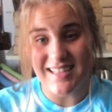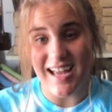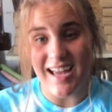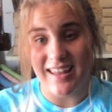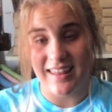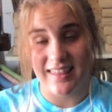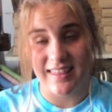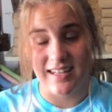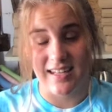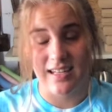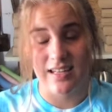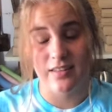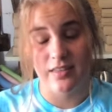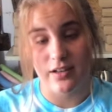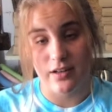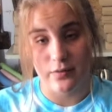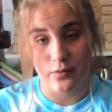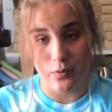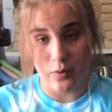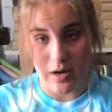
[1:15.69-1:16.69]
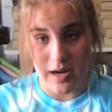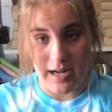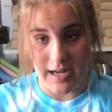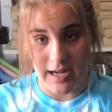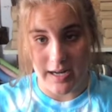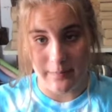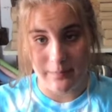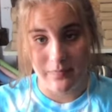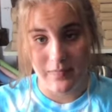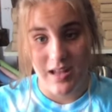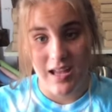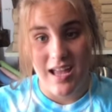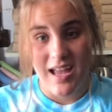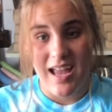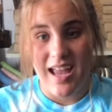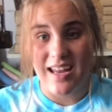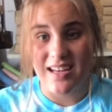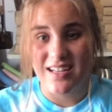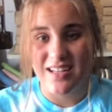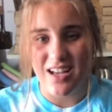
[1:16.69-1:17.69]
I think, therefore I am,
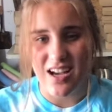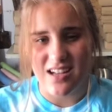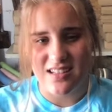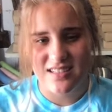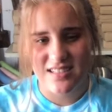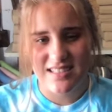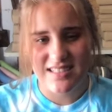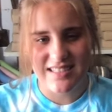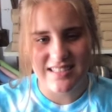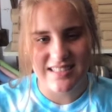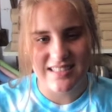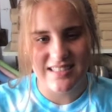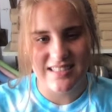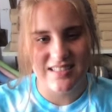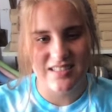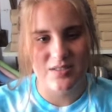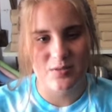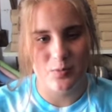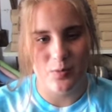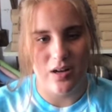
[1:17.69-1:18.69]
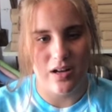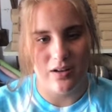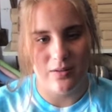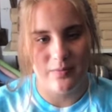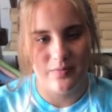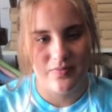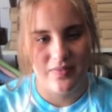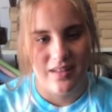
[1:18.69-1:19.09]
and God's existence as well.